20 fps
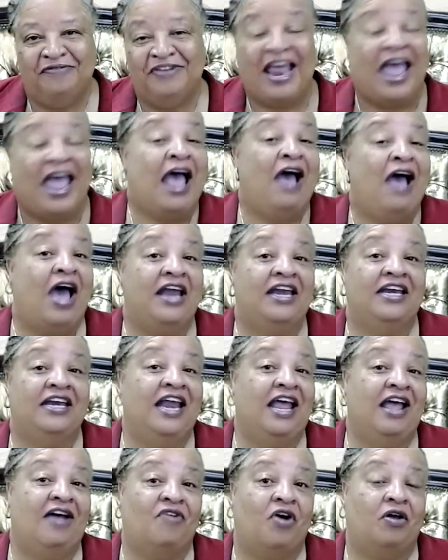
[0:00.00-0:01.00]
Now, I didn't
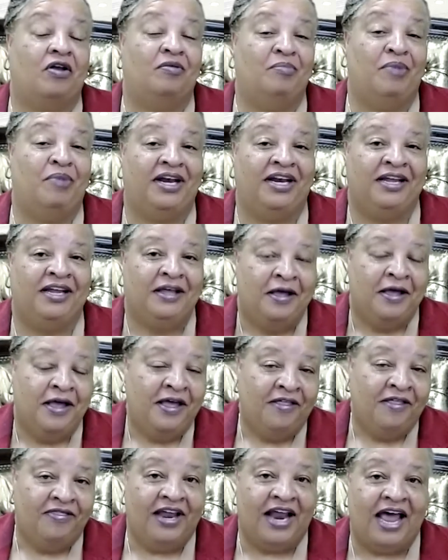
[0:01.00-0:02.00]
have all the money
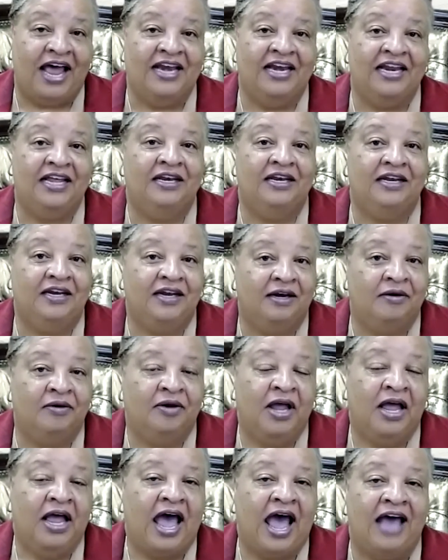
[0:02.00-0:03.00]
that I needed, and
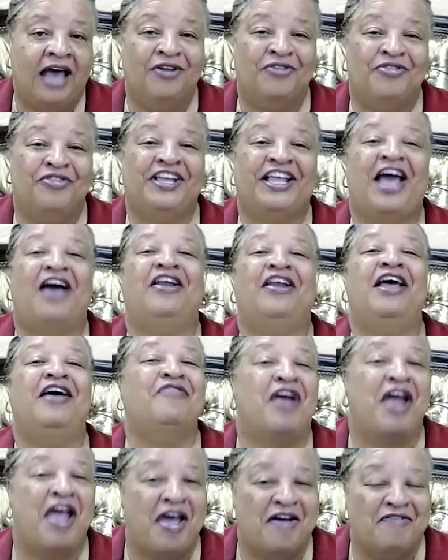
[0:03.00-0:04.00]
I don't think I'll
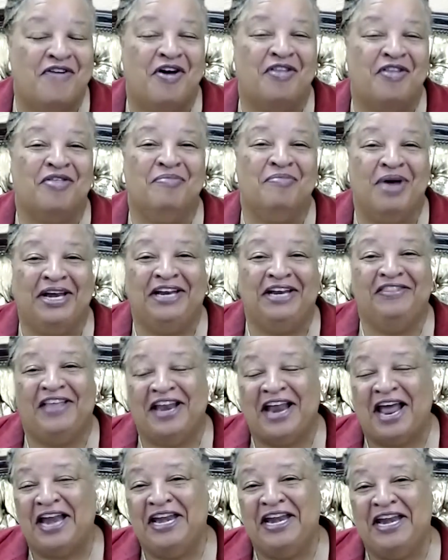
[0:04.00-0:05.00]
ever have all the money that
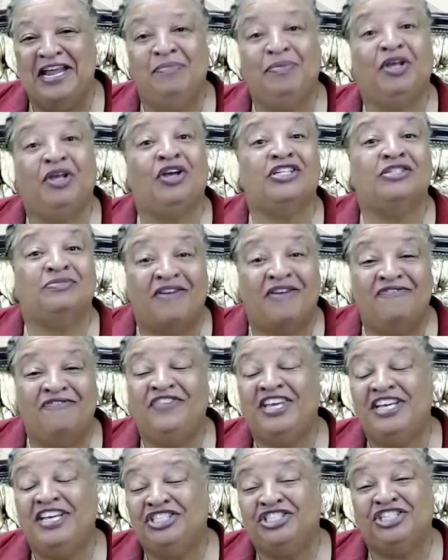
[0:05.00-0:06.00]
I need because my
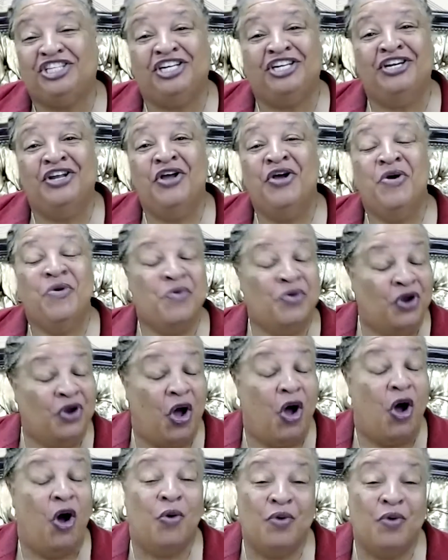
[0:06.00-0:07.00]
vision will
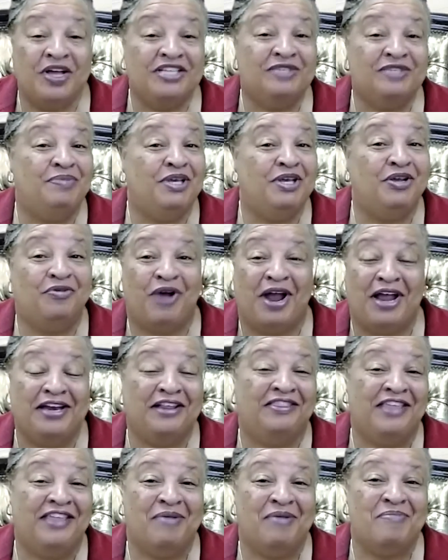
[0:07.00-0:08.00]
always be
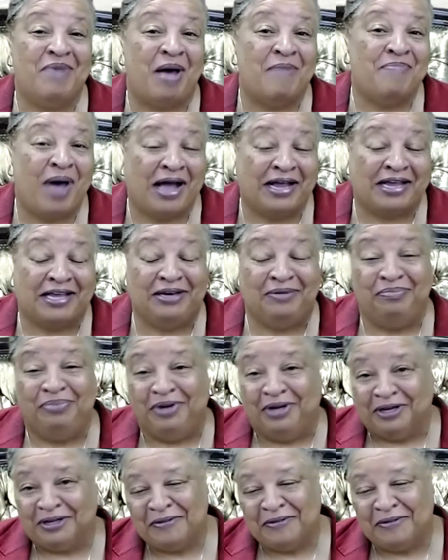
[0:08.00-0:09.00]
greater than my pocketbook.